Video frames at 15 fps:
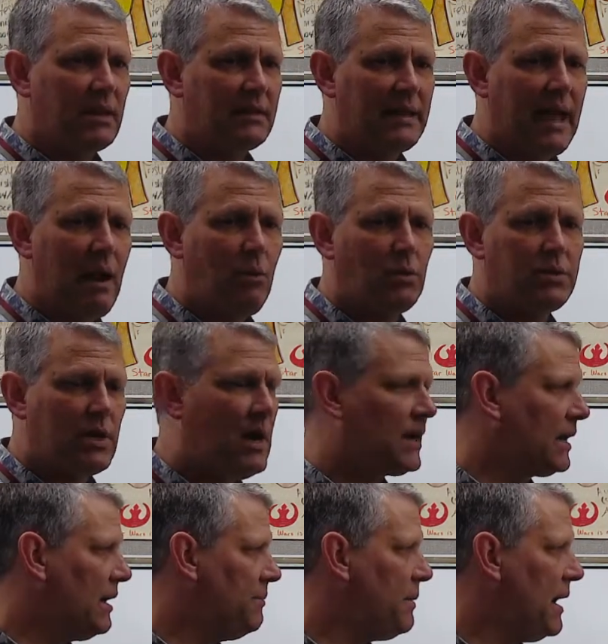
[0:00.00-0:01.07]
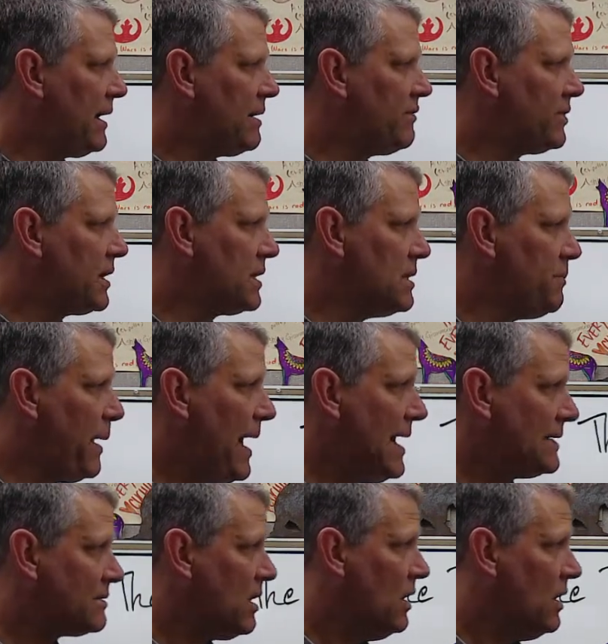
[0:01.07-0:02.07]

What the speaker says: Now we're talking about everything in the past.